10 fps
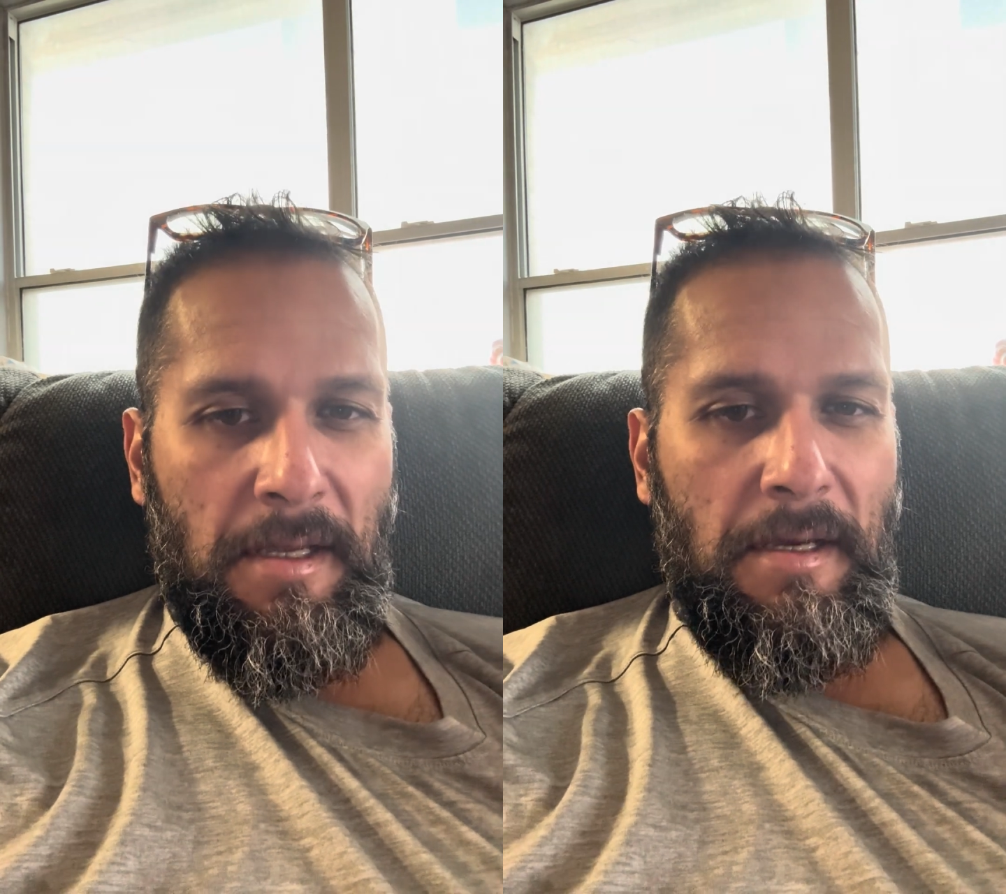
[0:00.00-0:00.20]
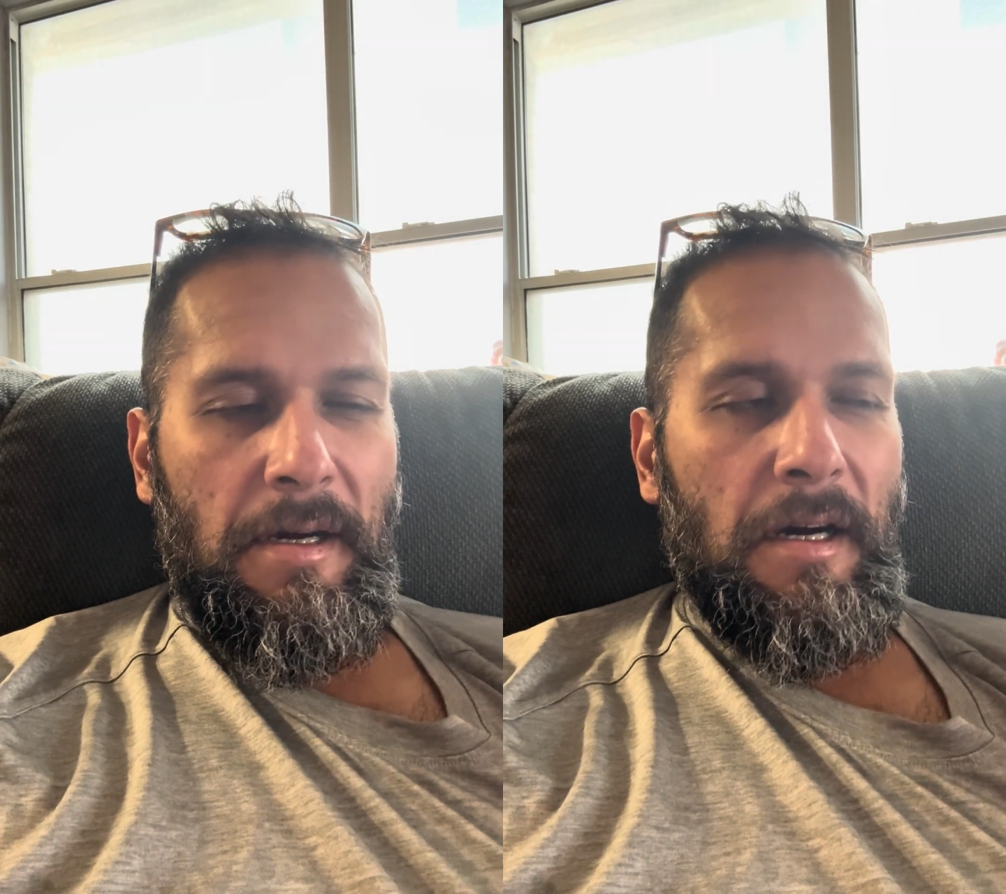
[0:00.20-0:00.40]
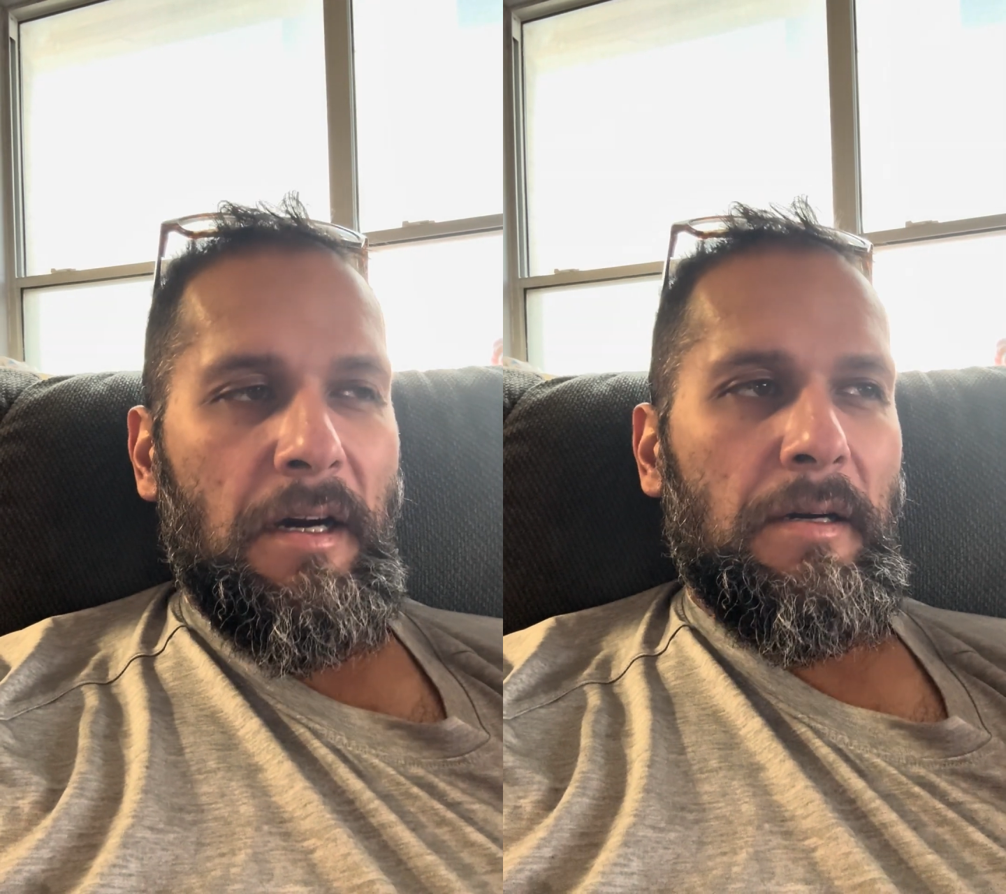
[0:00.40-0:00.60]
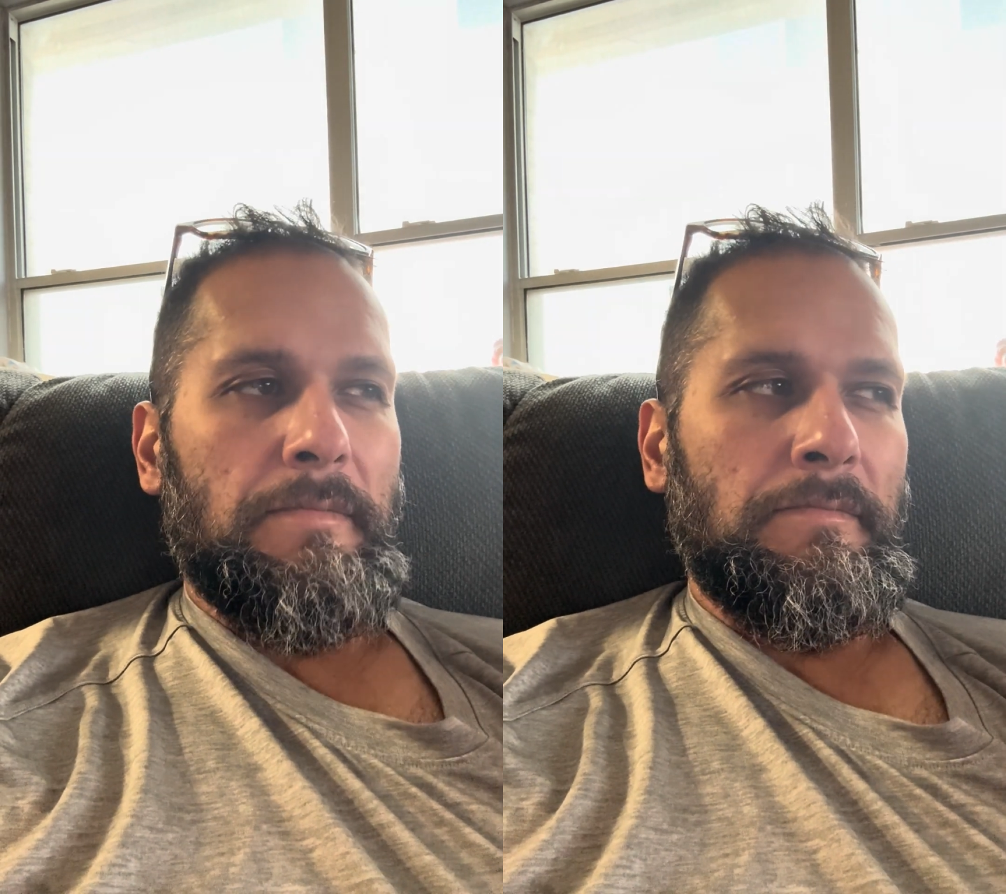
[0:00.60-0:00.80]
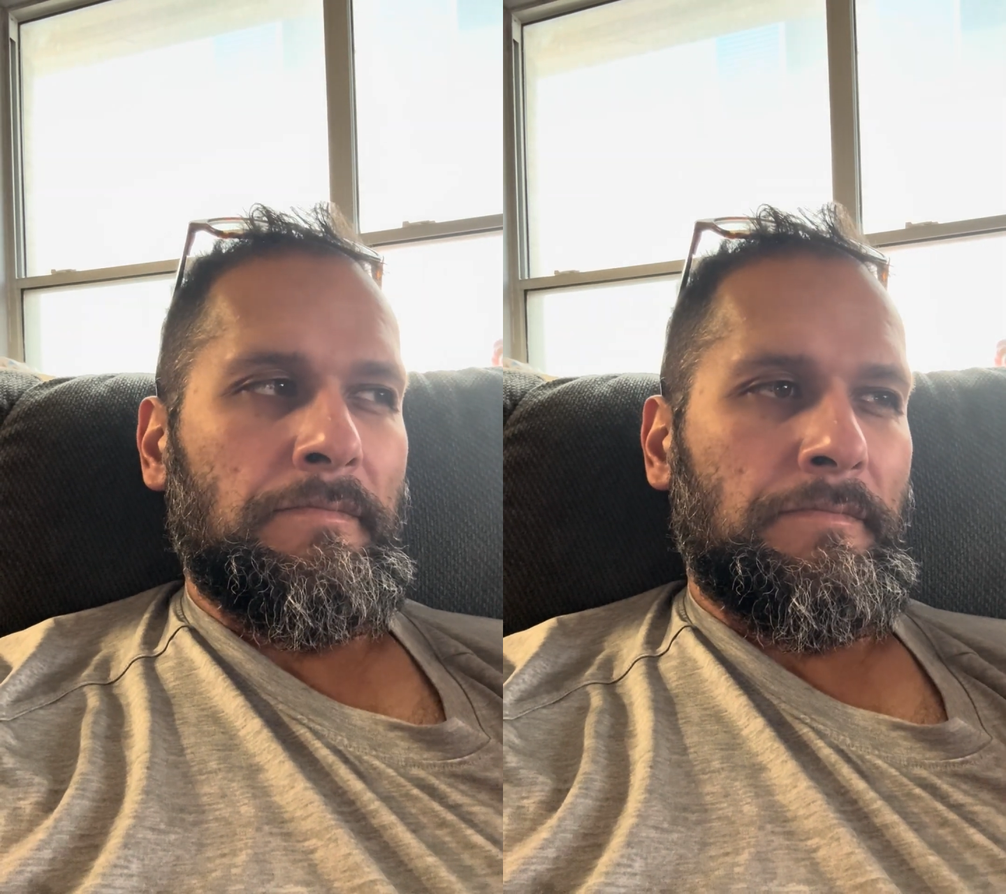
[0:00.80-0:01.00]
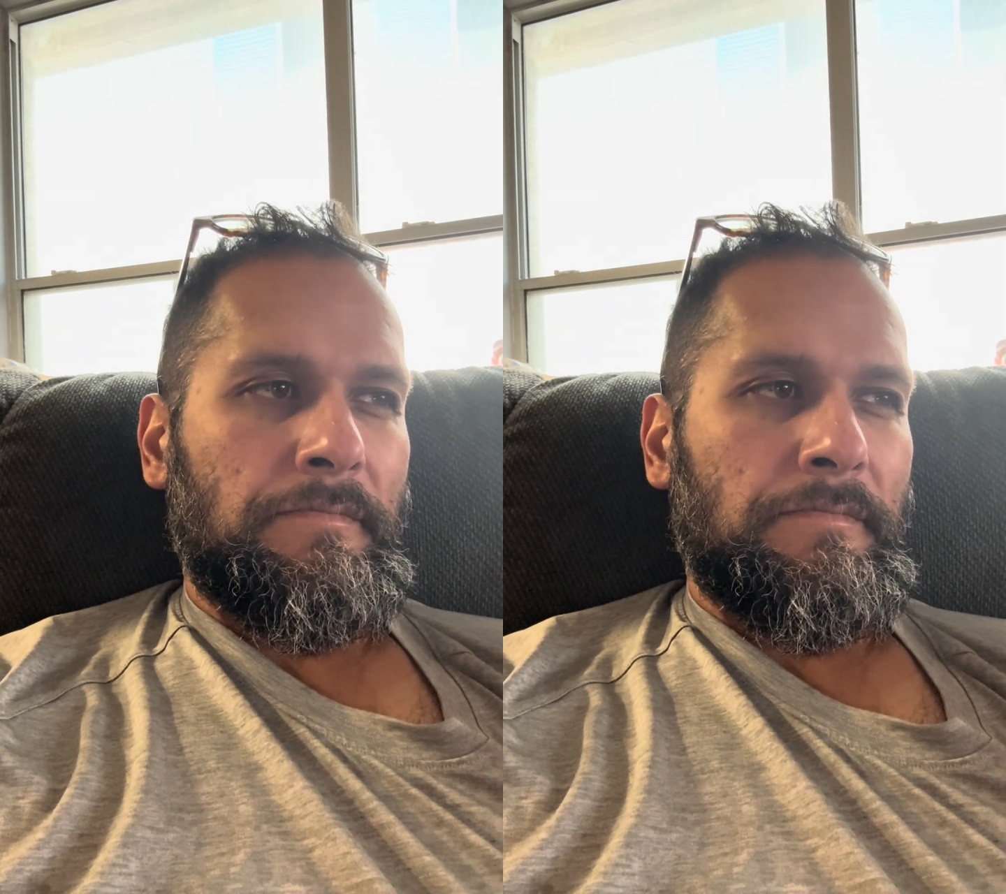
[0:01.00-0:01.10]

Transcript: And